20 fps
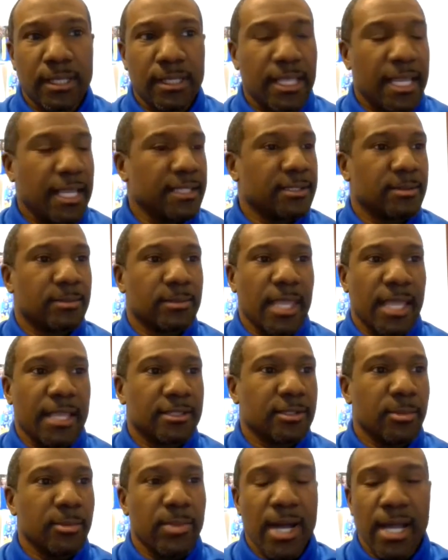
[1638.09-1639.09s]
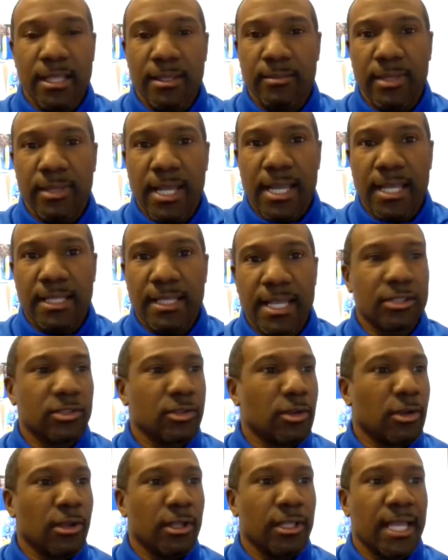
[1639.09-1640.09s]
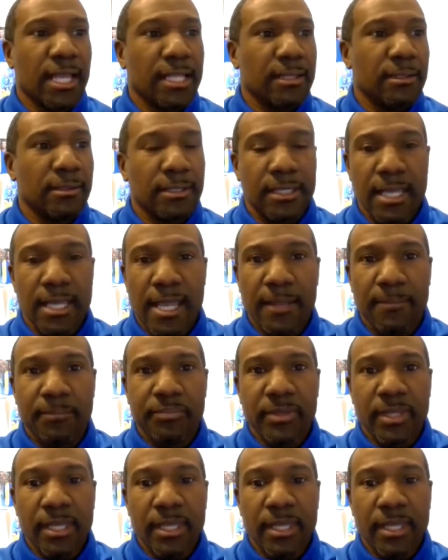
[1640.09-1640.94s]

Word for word: That's that's the bottom line. That's all I look at.